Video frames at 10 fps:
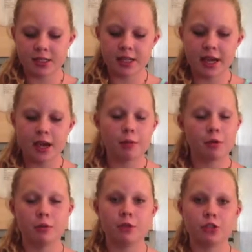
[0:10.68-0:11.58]
Today
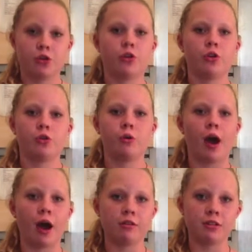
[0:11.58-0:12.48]
I'm going to be showing you
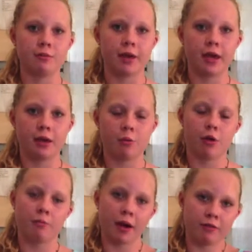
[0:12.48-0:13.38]
how to make
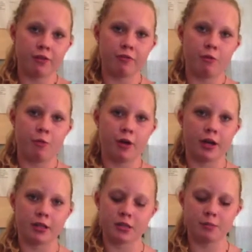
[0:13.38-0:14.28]
one of my favorite
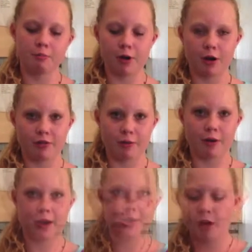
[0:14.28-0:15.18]
puddings, Banoffee
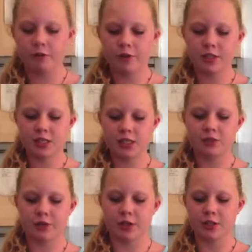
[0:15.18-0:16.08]
Pie. First
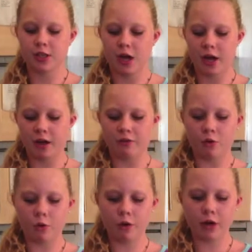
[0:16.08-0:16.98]
things first, I have
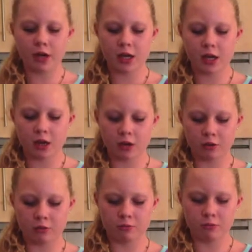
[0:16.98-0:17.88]
already
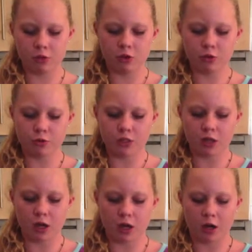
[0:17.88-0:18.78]
used
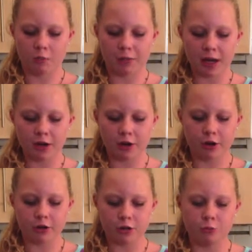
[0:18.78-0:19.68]
a
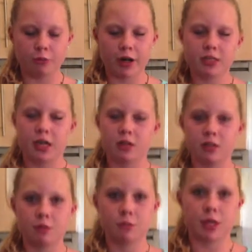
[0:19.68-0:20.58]
blender to break down some